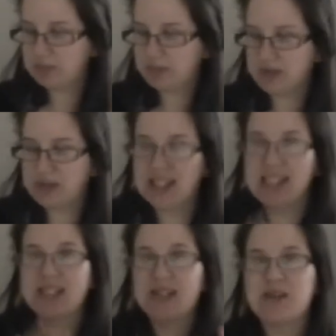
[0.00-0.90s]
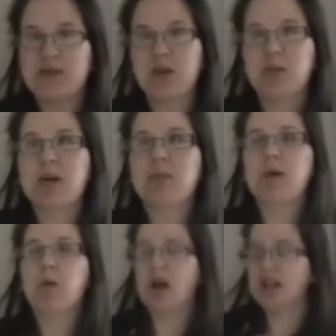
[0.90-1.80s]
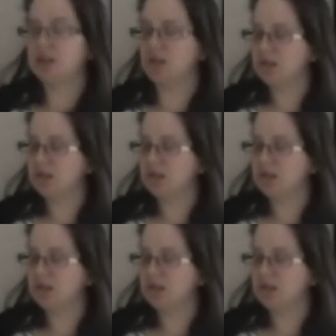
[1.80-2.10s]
sort of senses of humour can be quite sort